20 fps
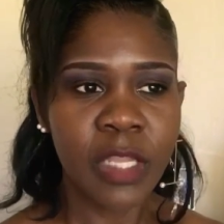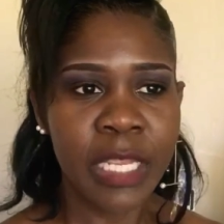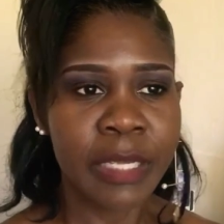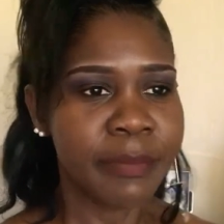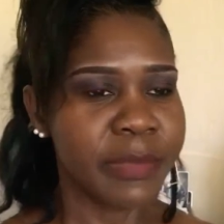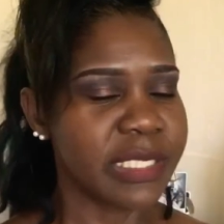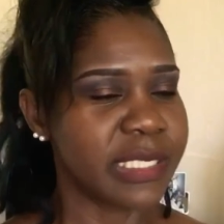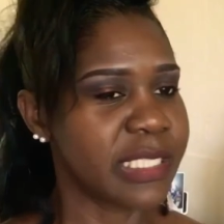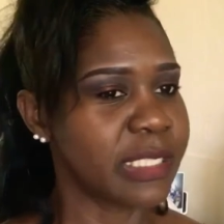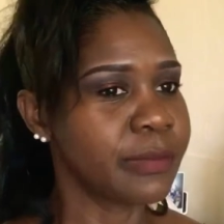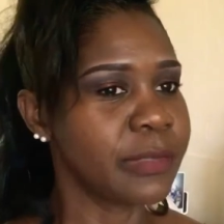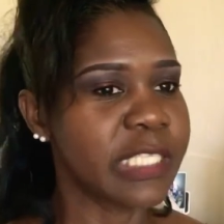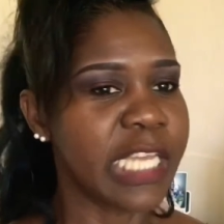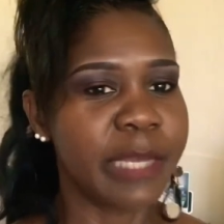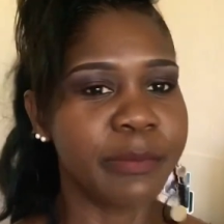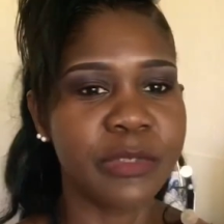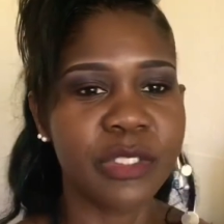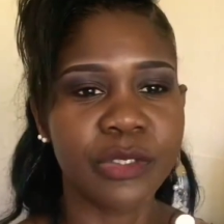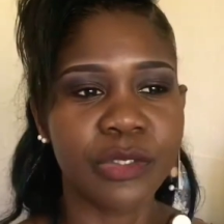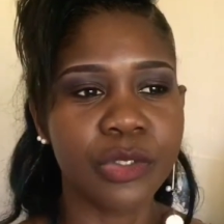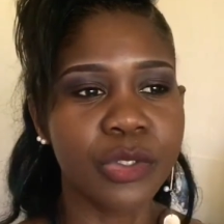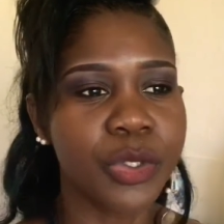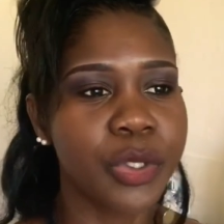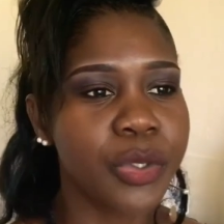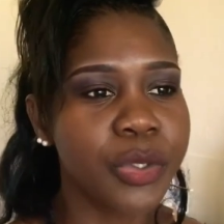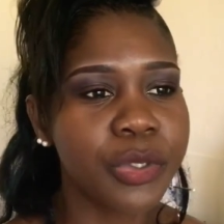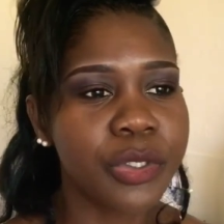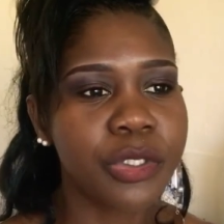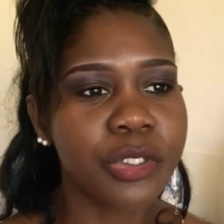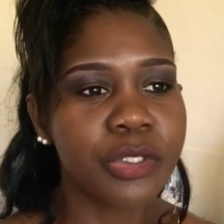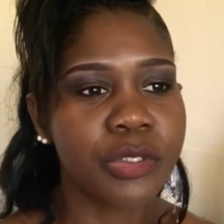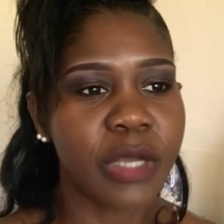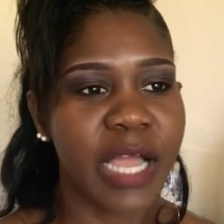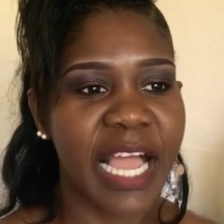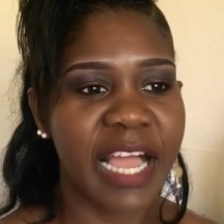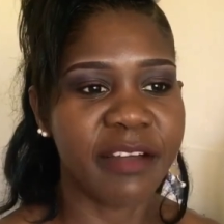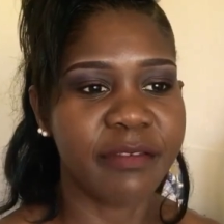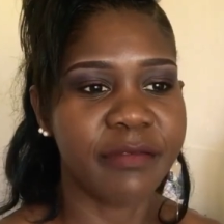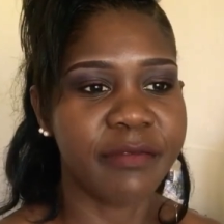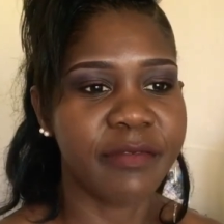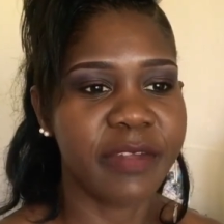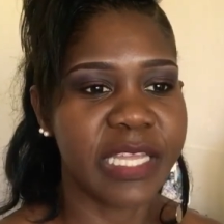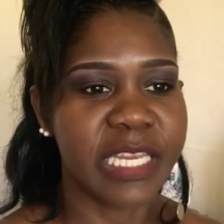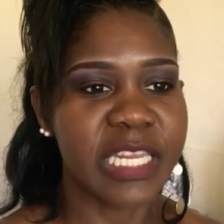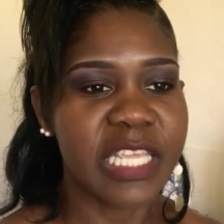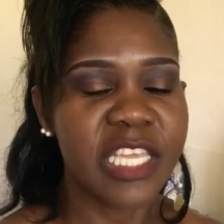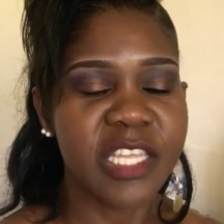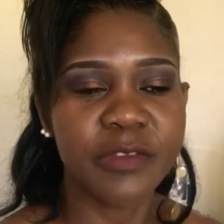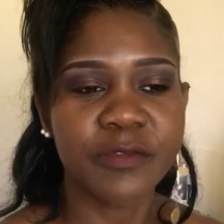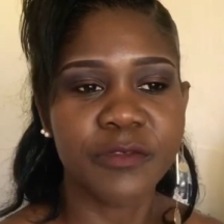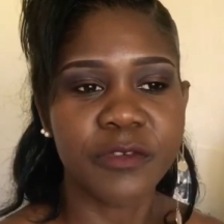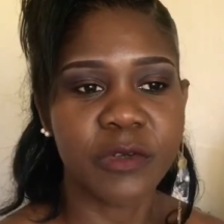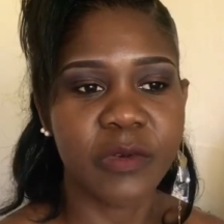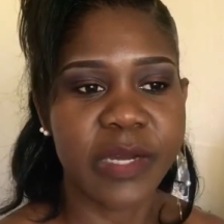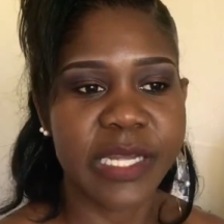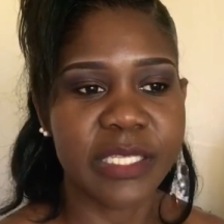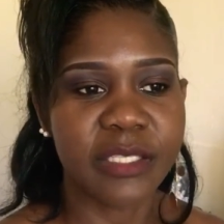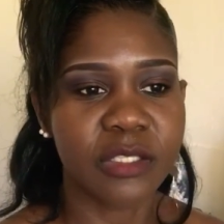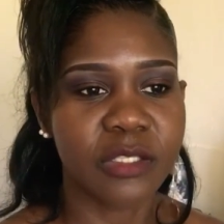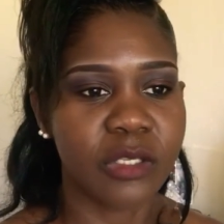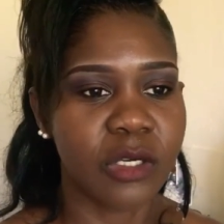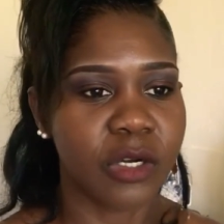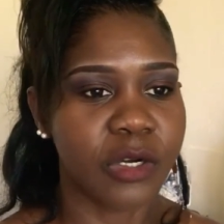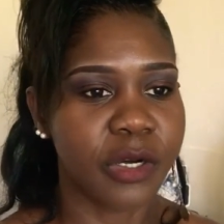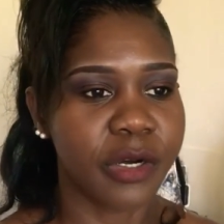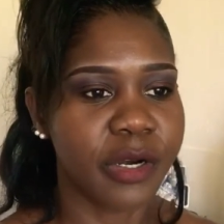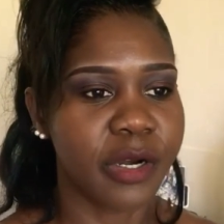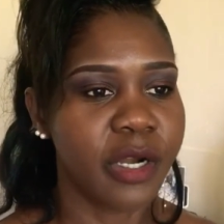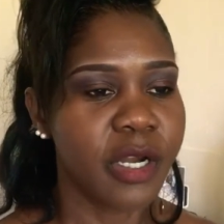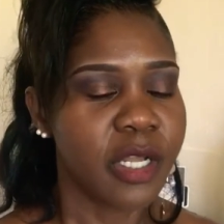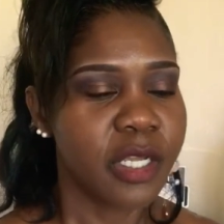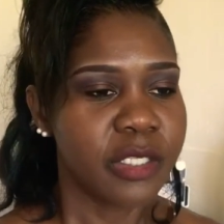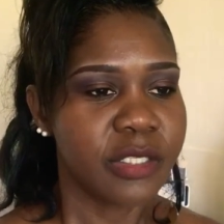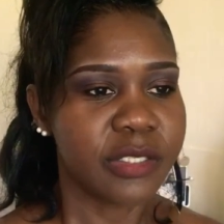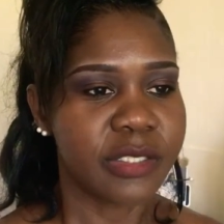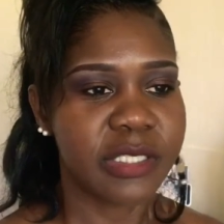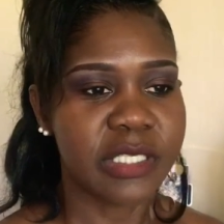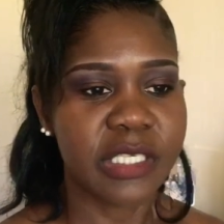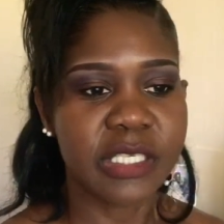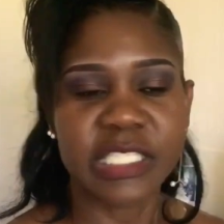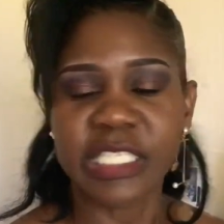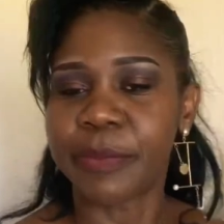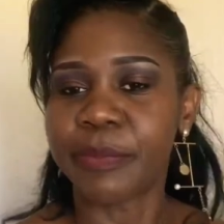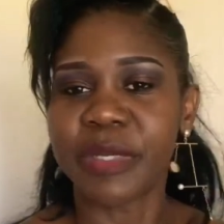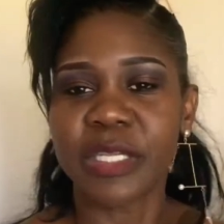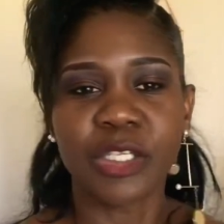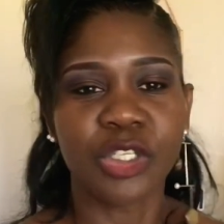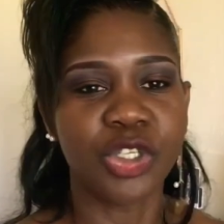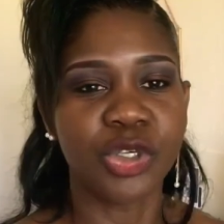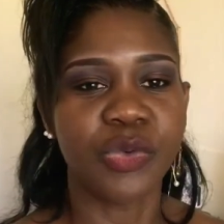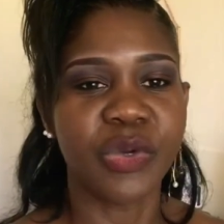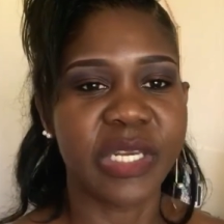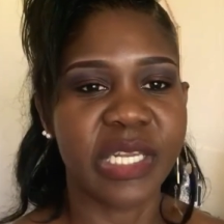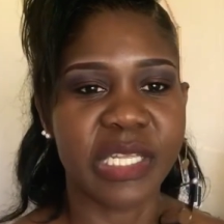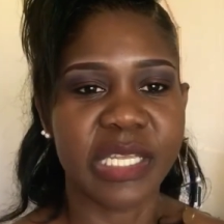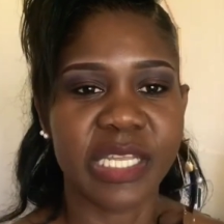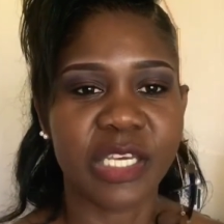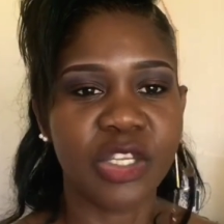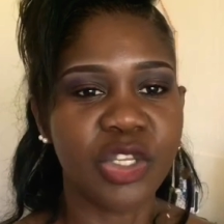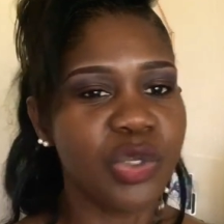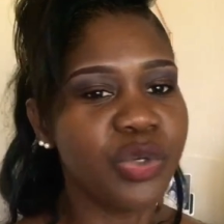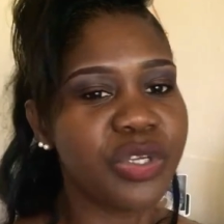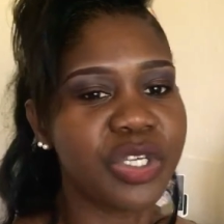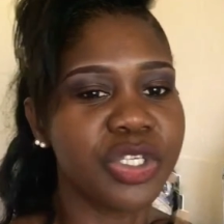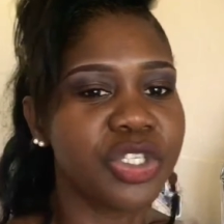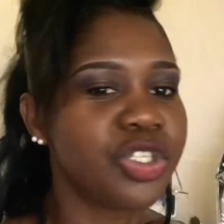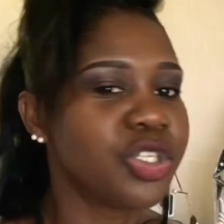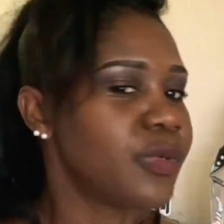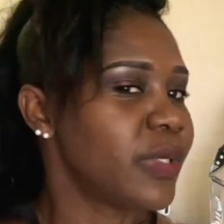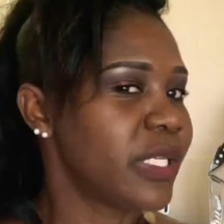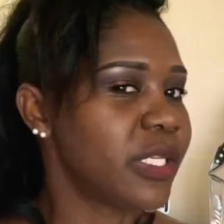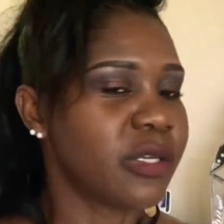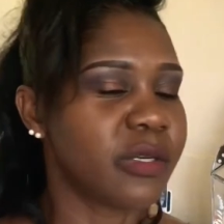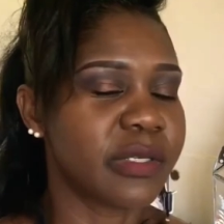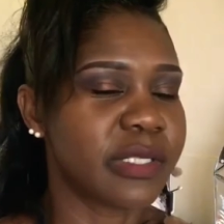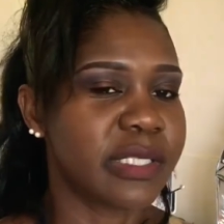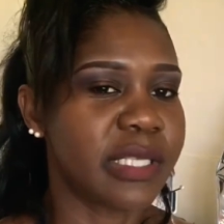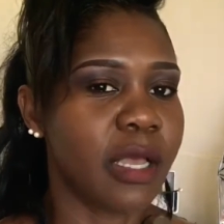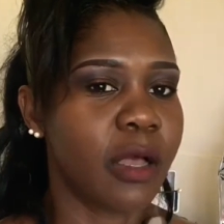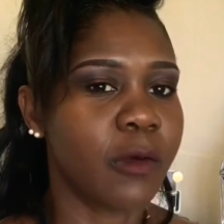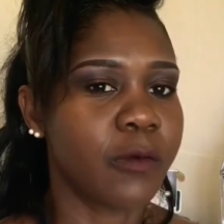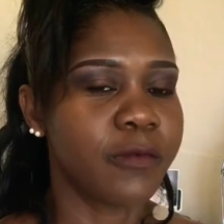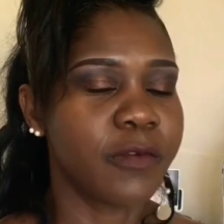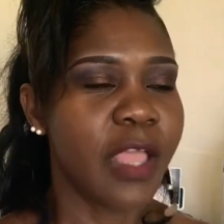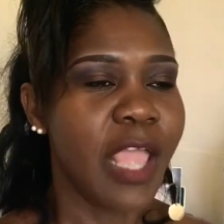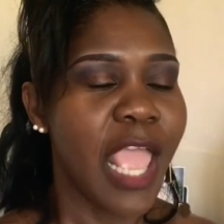but sometimes it's good to have an influence or to see somebody doing it and you can do it yourself.